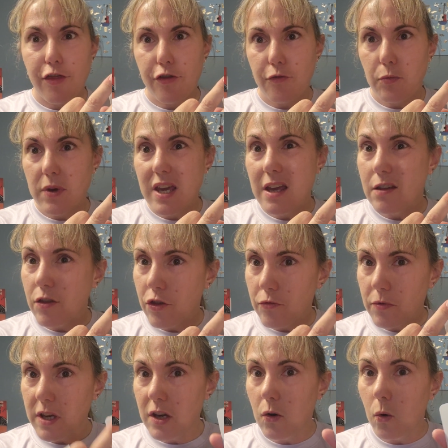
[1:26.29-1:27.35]
3
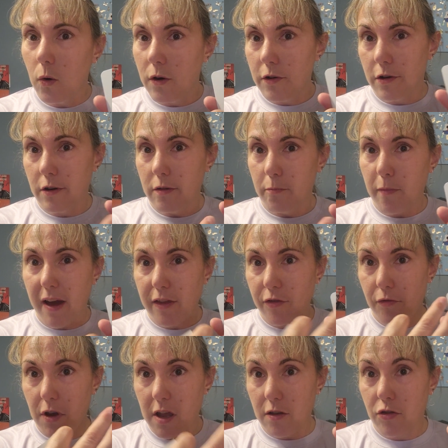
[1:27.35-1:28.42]
3/4 by
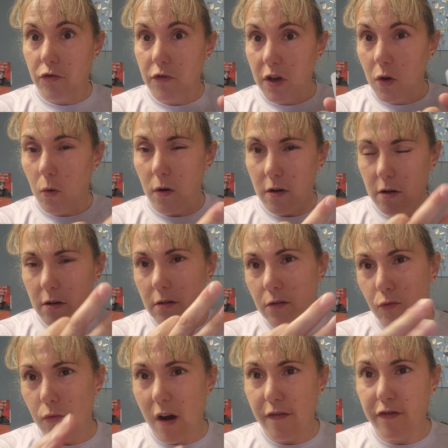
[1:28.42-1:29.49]
3 3/4
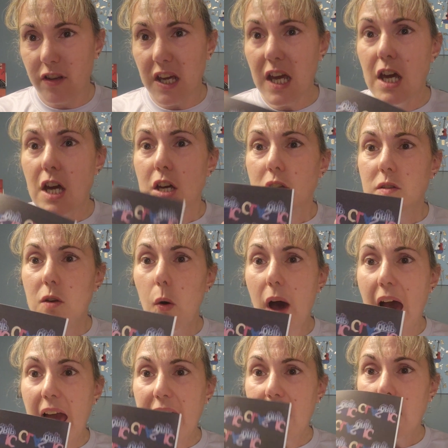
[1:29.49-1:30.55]
roughly. So
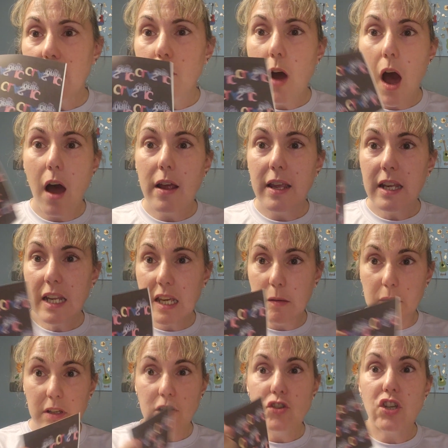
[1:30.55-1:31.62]
I cut an
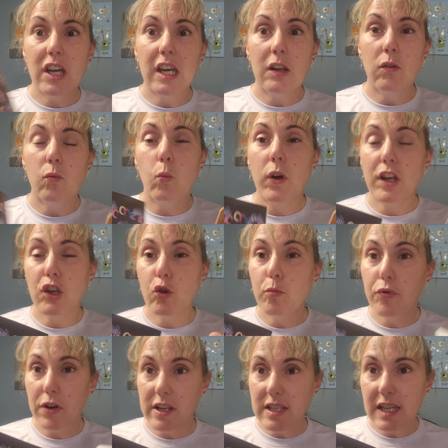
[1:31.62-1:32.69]
image, and when you
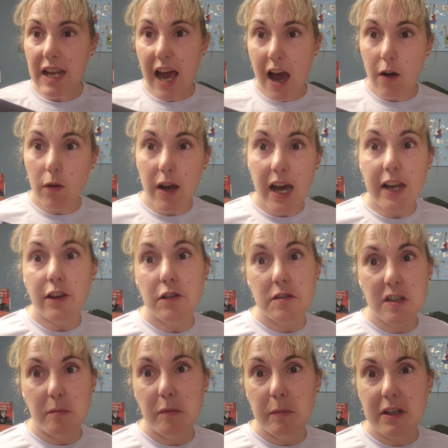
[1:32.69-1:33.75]
print it out on your
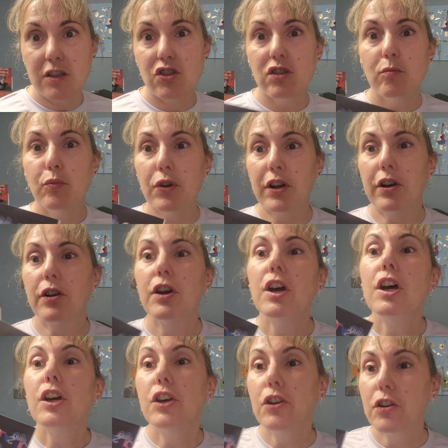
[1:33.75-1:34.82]
sublimation printer,
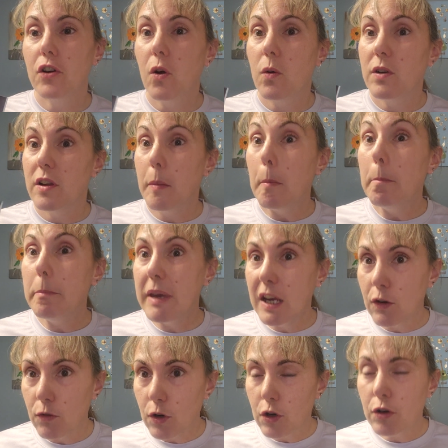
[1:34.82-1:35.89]
you're going to
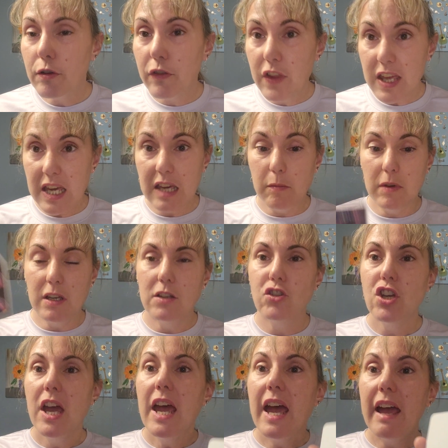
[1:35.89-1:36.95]
mirror the image,
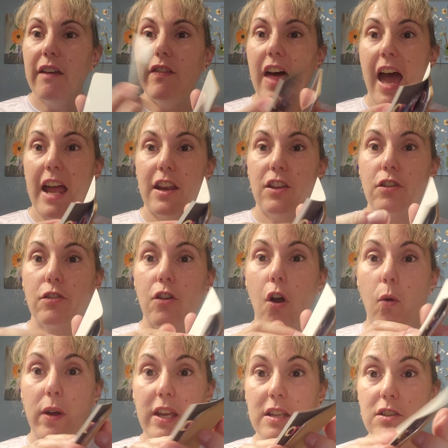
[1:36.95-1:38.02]
and then you're going